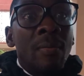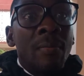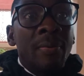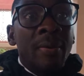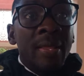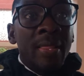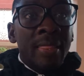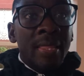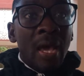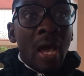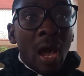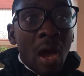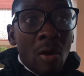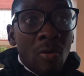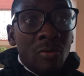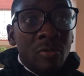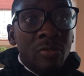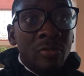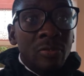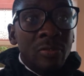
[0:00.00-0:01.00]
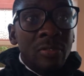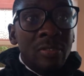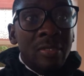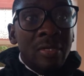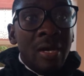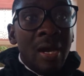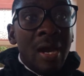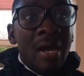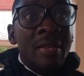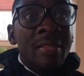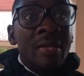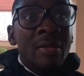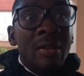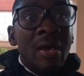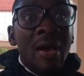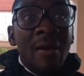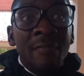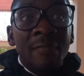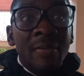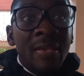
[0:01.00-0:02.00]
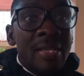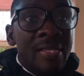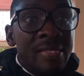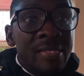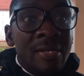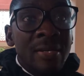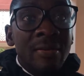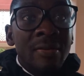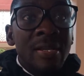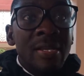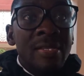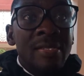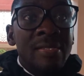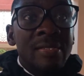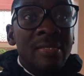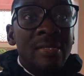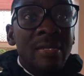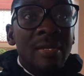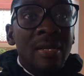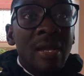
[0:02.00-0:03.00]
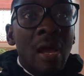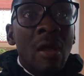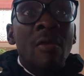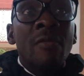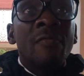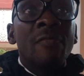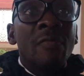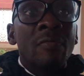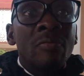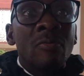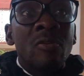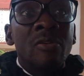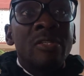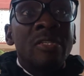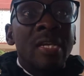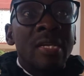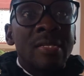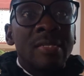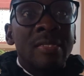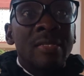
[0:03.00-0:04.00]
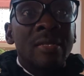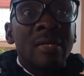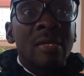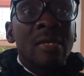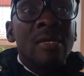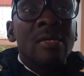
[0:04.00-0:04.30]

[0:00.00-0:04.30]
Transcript: breathe out, and they'll have X-rays away from your chest.